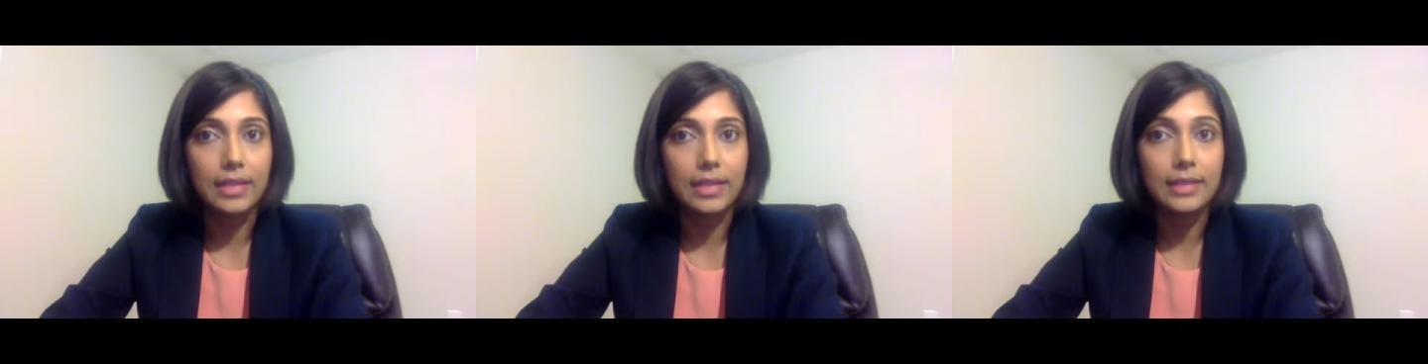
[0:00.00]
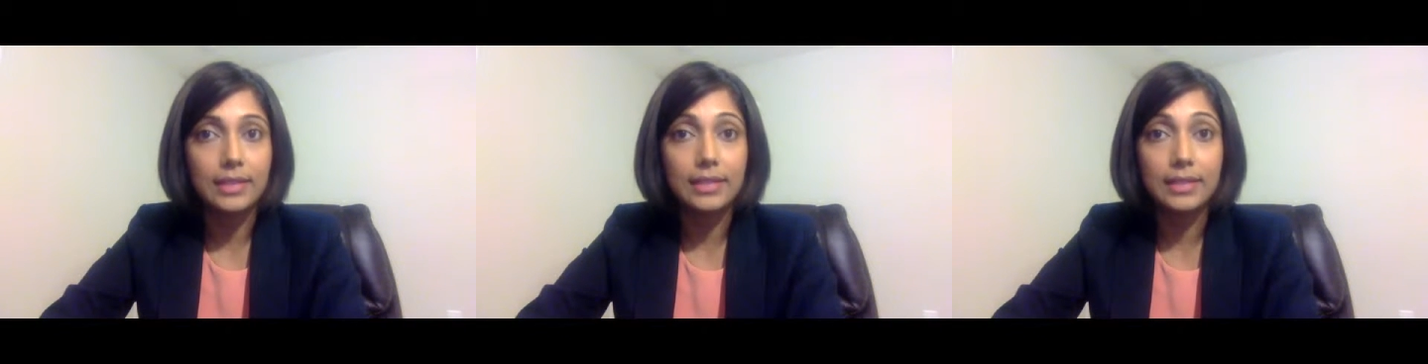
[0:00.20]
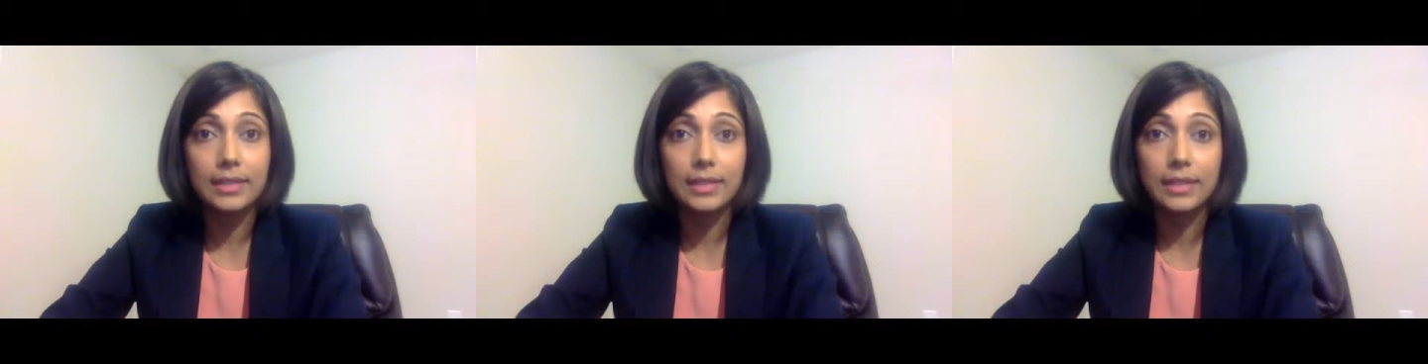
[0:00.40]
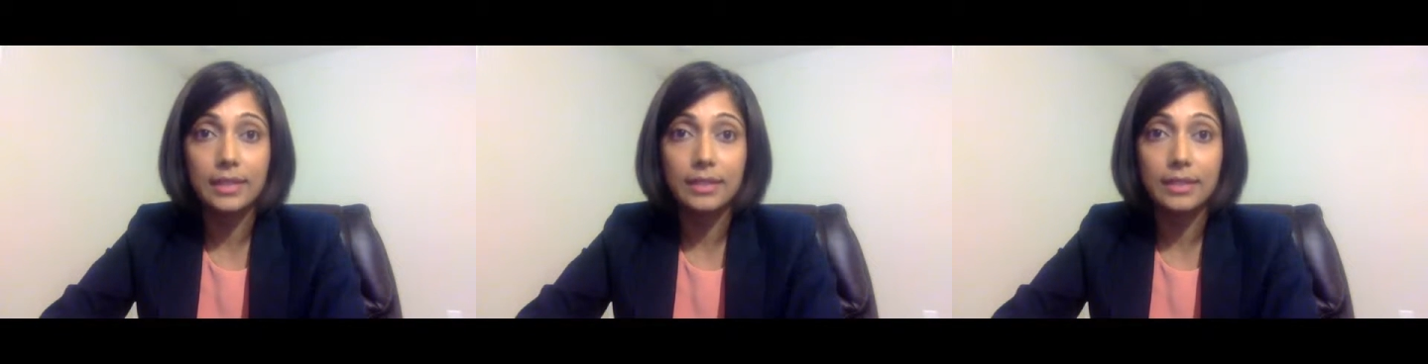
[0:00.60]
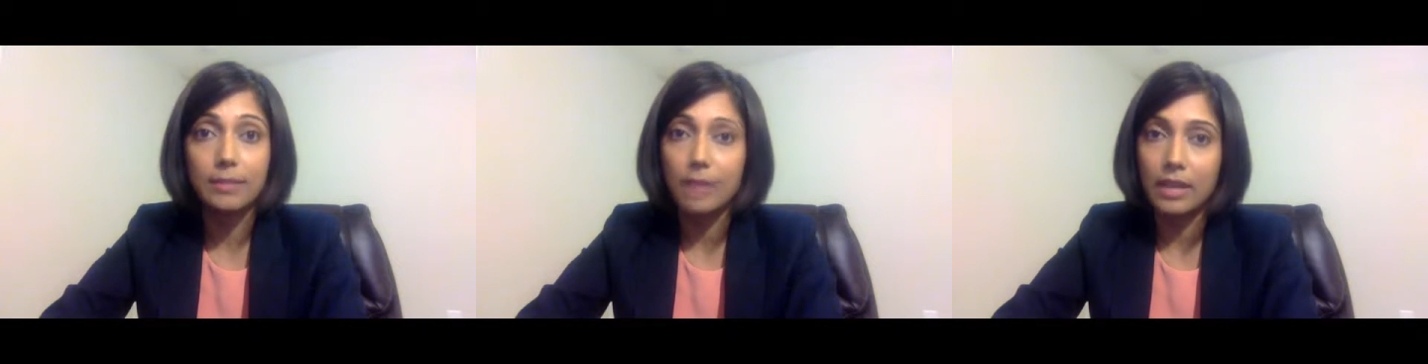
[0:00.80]
as a
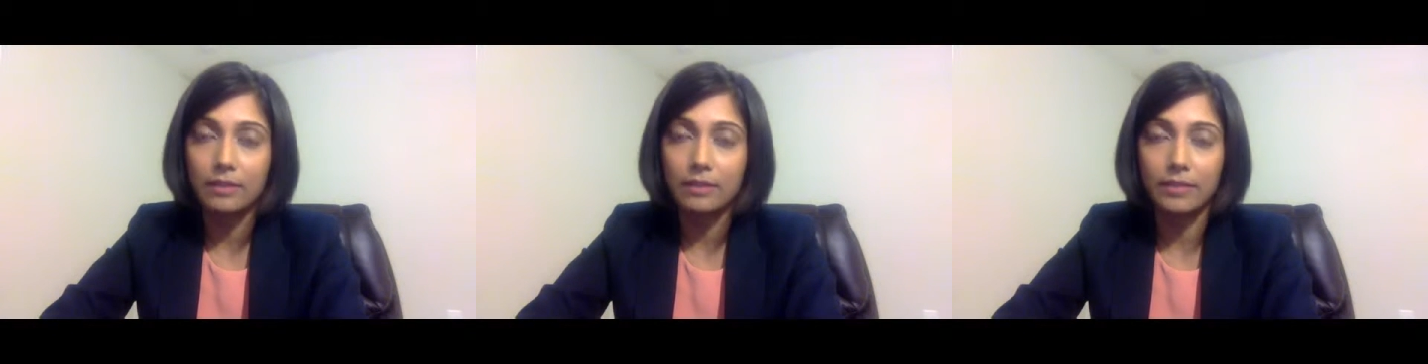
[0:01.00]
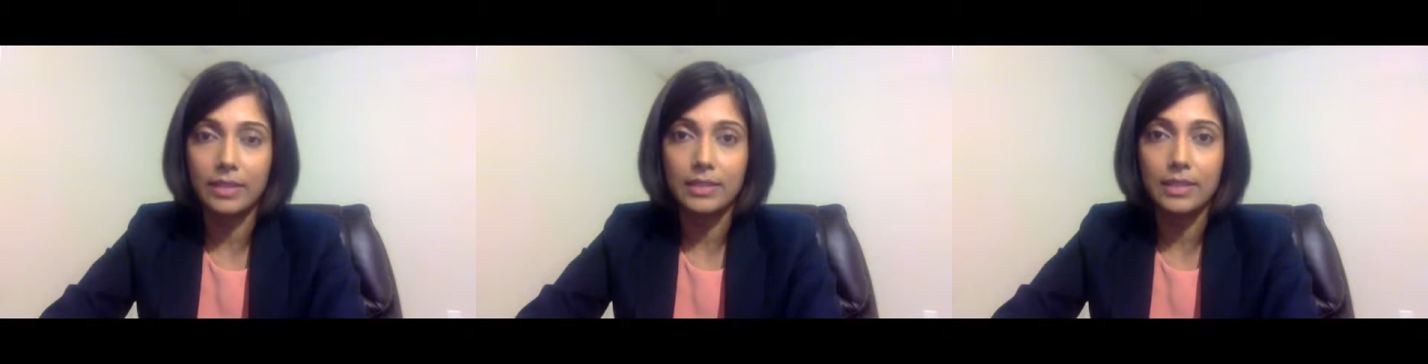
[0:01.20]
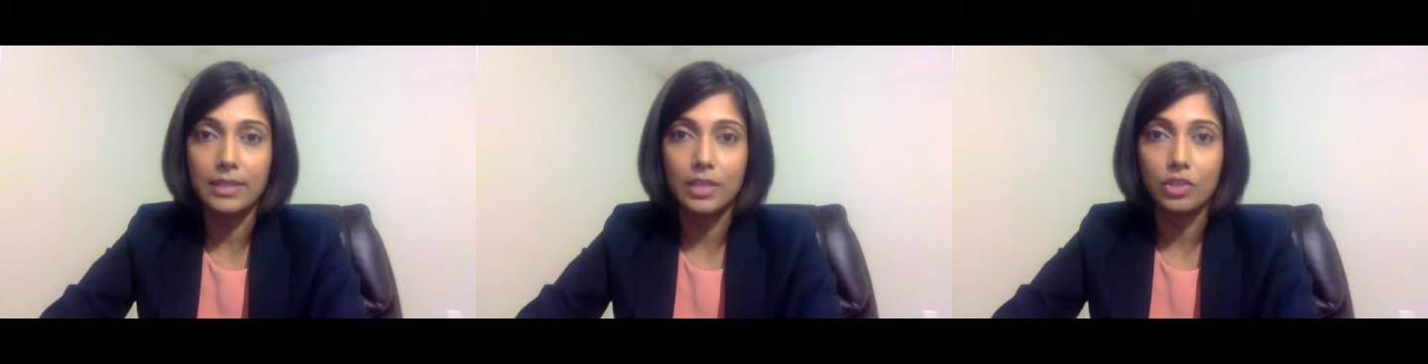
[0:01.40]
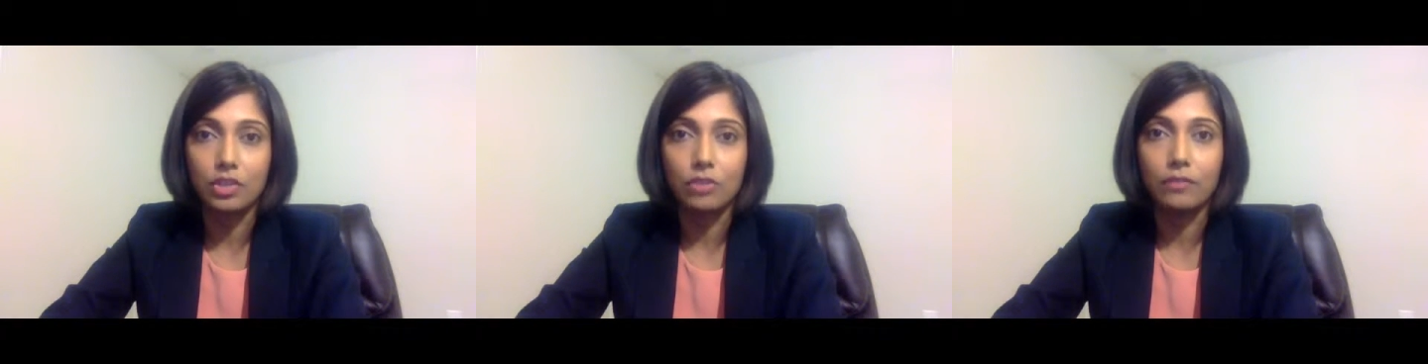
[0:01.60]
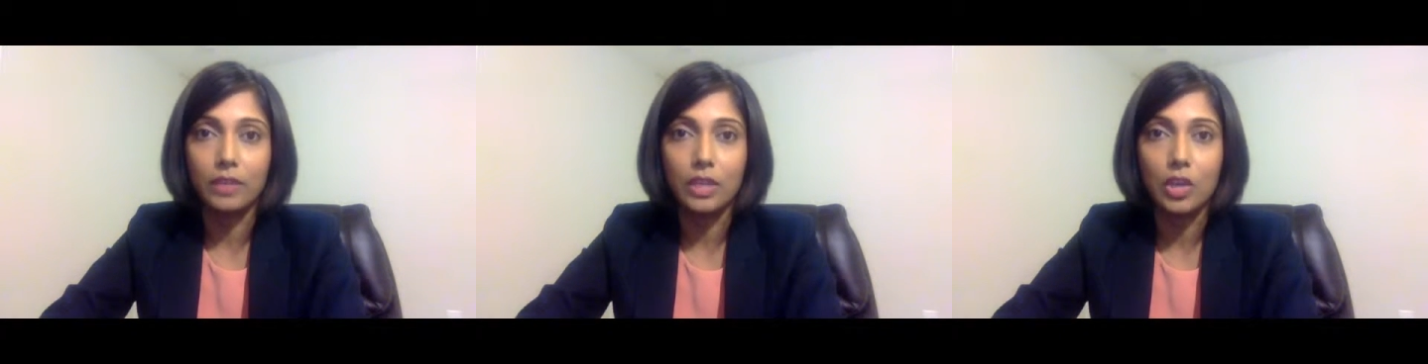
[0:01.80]
distinct manifestation
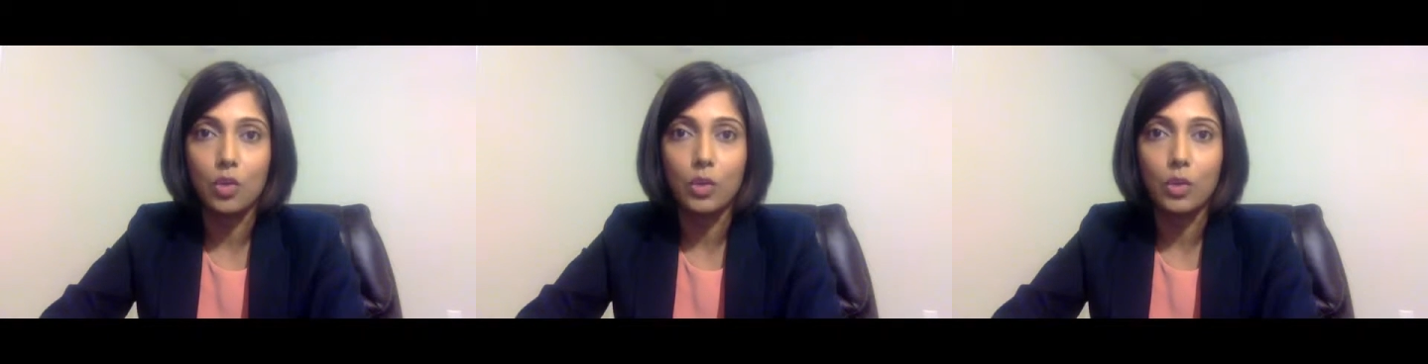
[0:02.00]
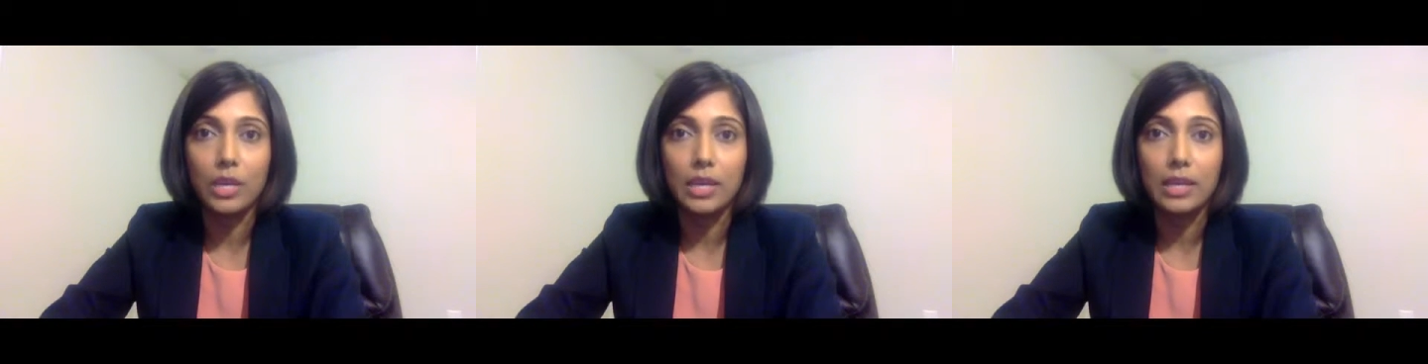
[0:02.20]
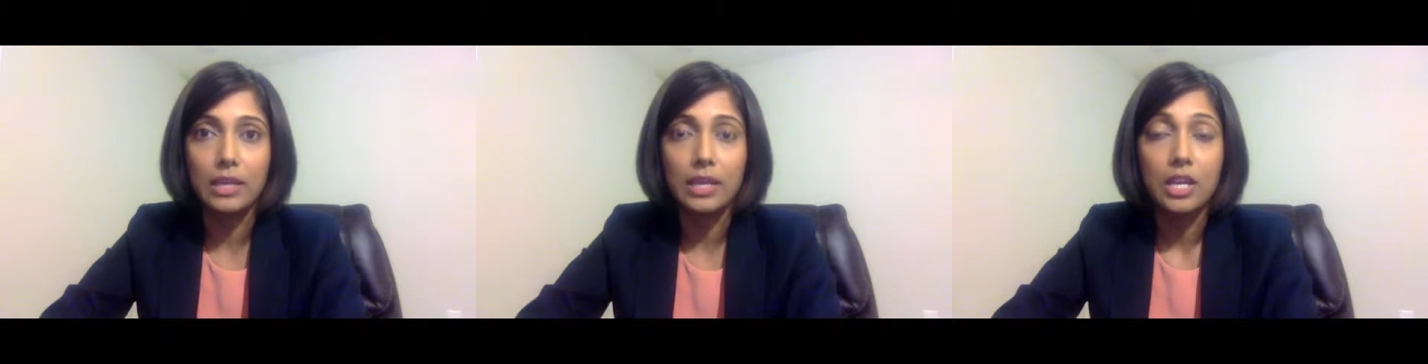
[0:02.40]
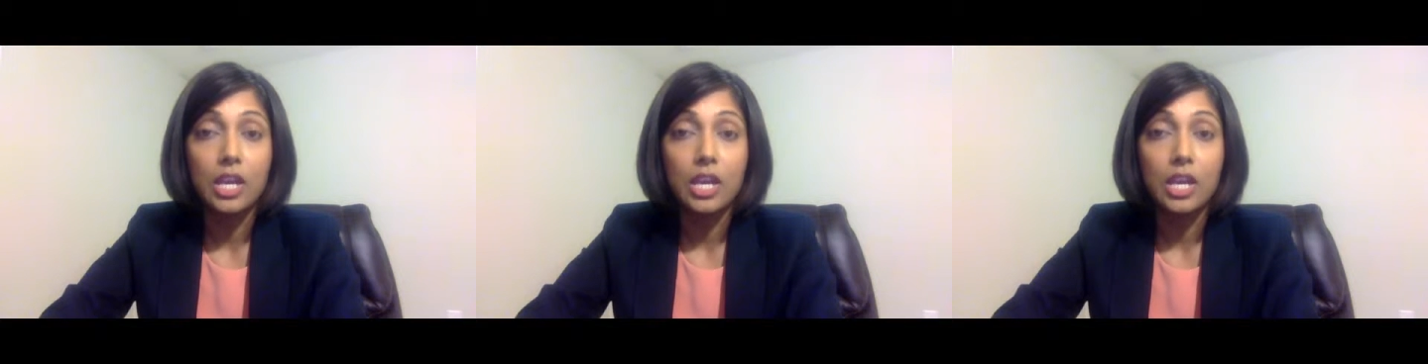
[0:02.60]
of EOE,